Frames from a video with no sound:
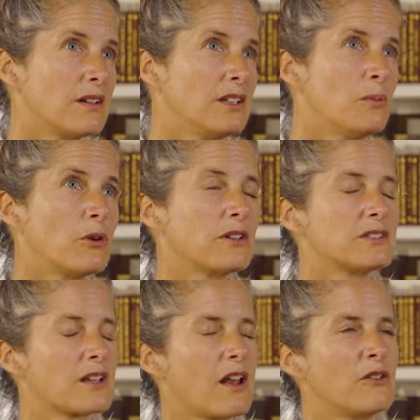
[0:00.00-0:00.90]
he brought
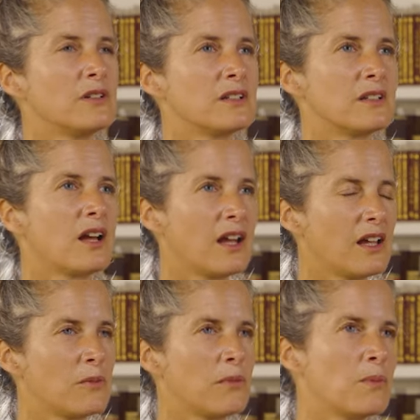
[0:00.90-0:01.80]
his clarinet and I
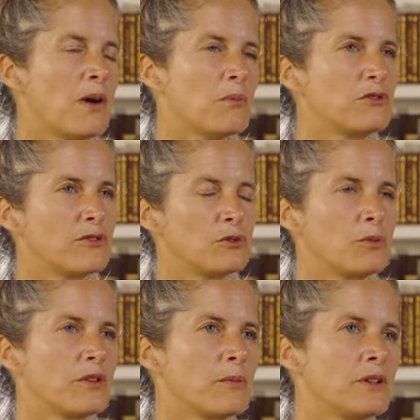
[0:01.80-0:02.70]
had my bamboo
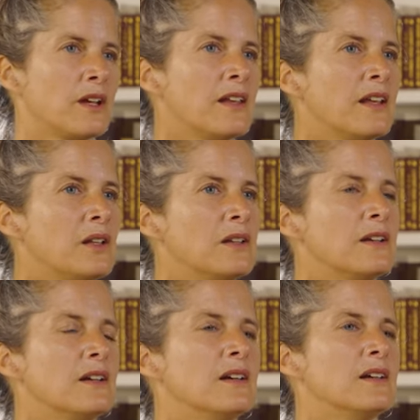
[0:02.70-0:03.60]
flute with me. And then
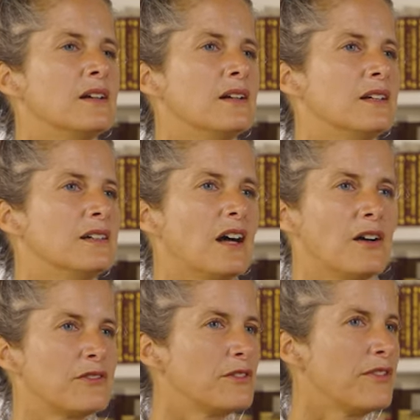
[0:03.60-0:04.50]

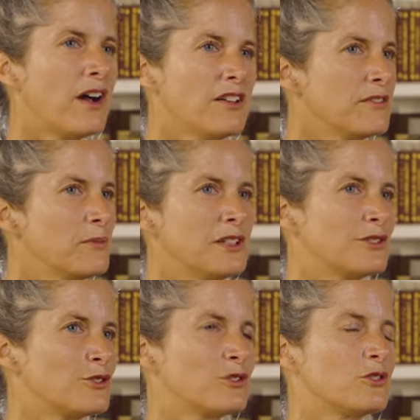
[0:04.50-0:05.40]
after five
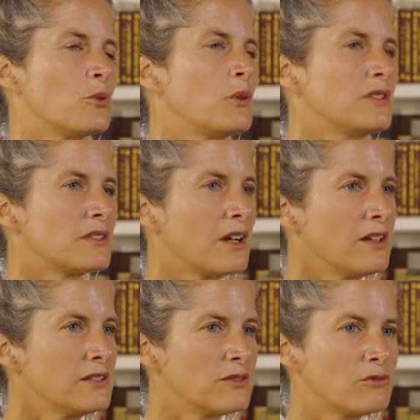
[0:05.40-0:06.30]
minutes or so, we
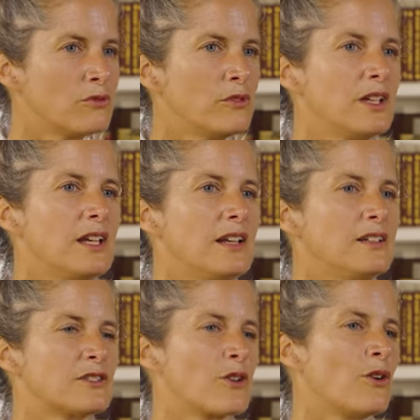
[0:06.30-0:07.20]
started
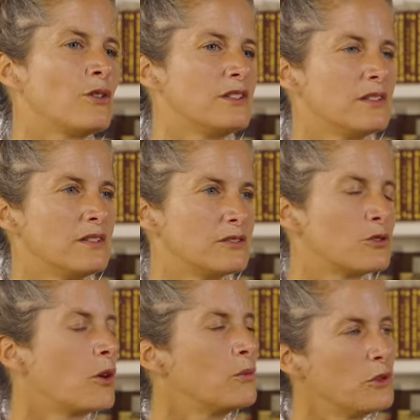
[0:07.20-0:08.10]
really slowly
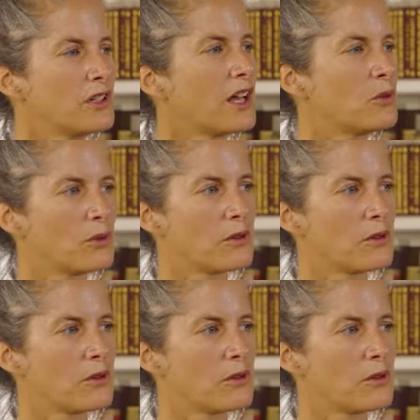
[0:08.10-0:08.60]
to communicate